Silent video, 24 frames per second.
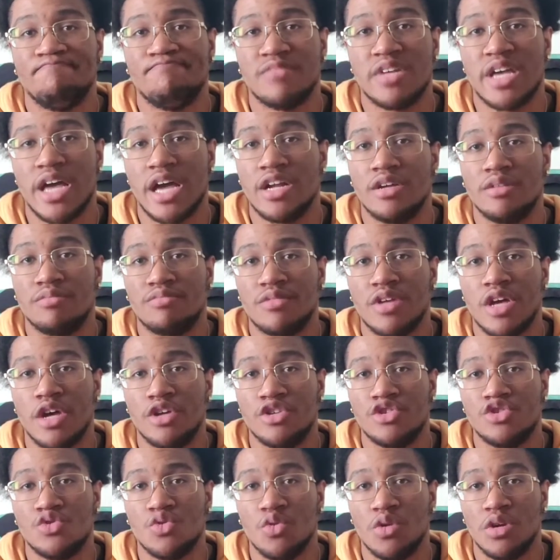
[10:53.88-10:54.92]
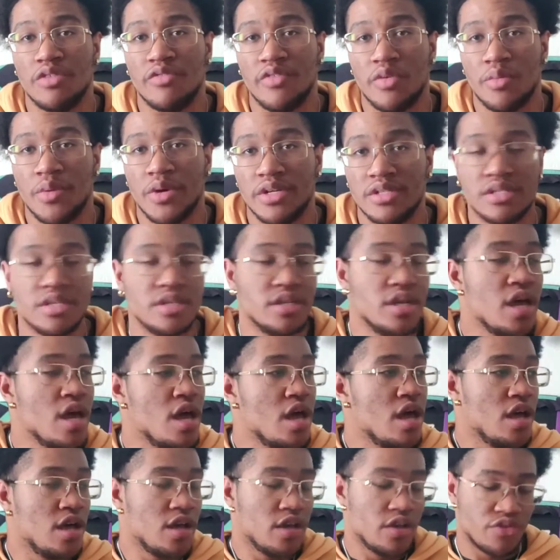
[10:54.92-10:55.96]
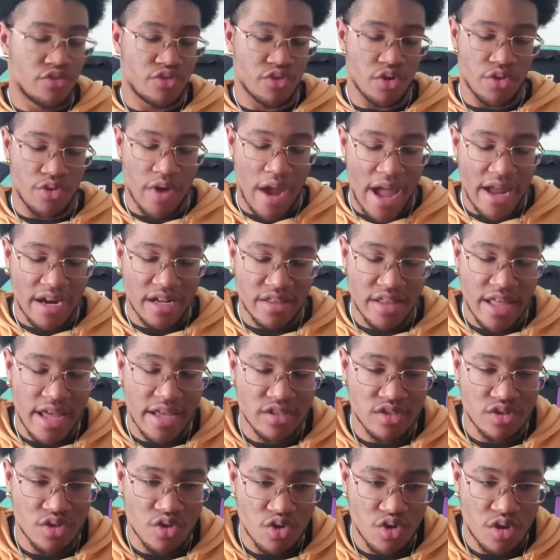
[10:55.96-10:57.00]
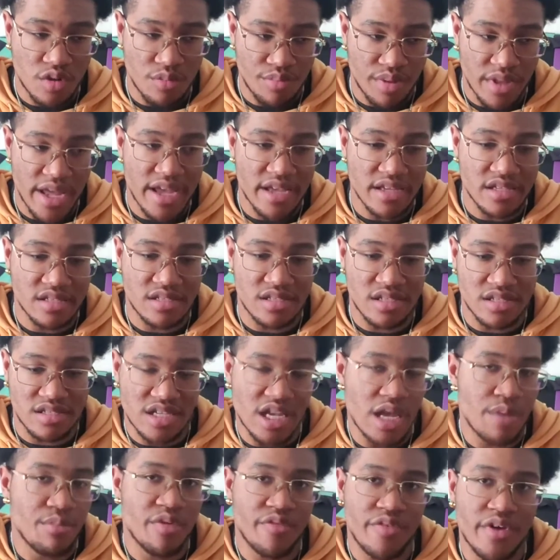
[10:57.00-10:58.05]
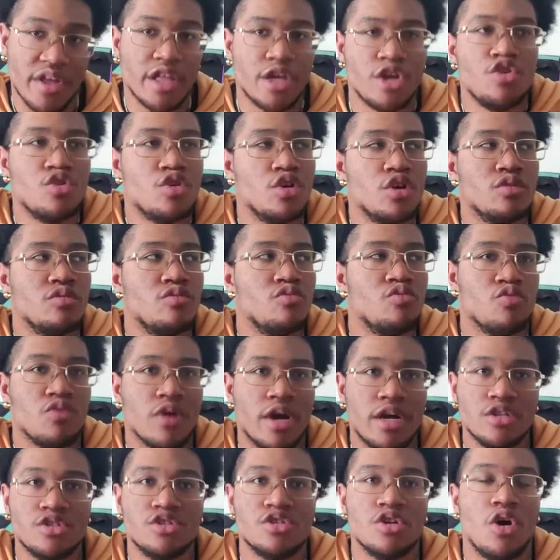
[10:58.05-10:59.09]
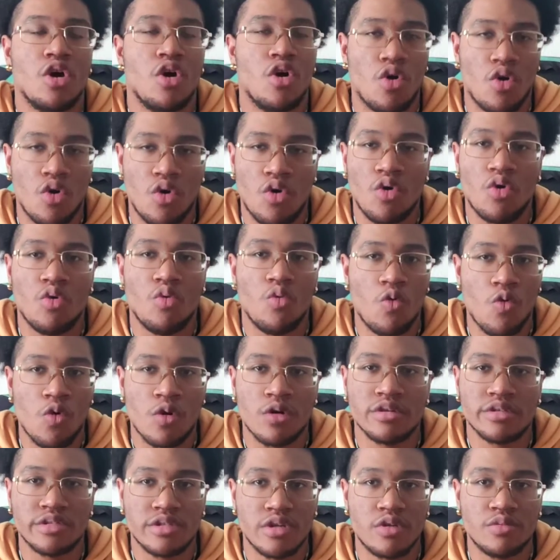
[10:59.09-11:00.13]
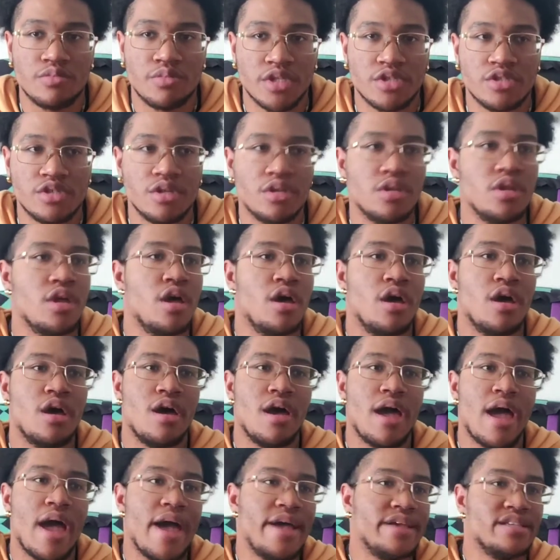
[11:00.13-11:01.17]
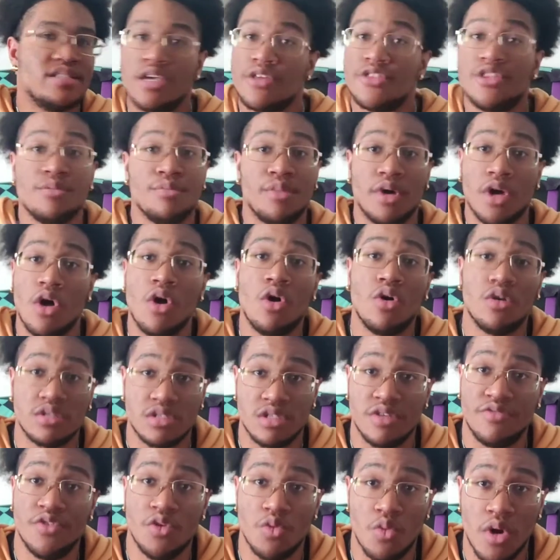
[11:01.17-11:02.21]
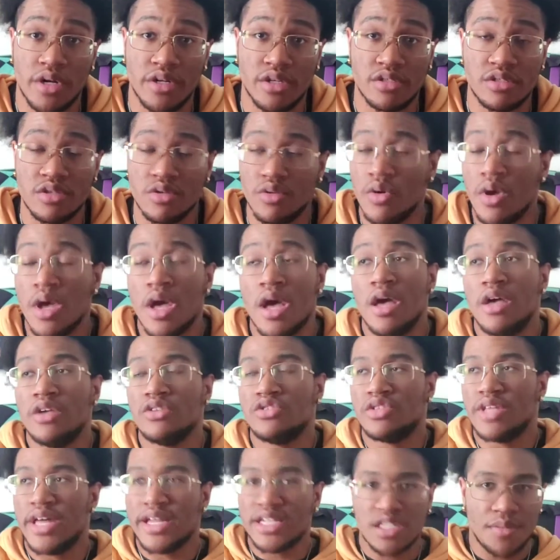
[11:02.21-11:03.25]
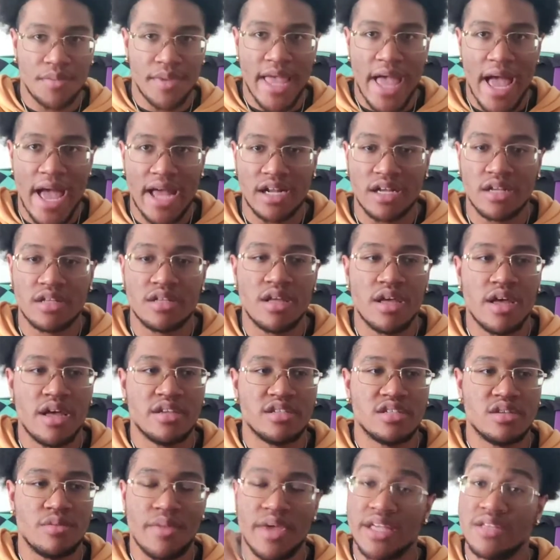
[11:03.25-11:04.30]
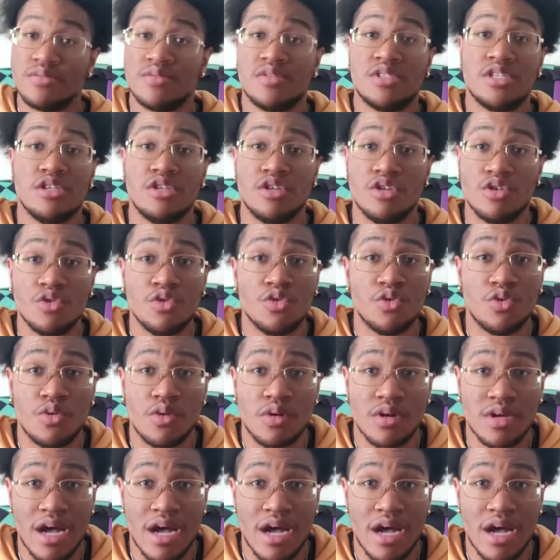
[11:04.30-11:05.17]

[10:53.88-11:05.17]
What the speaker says: kind of cut short of a person. So they're adding that so you can play as the same event. Like, you can rush a whole Warzone mission as nothing but Hulks if you wanted to. So that's going to be added. Some MCU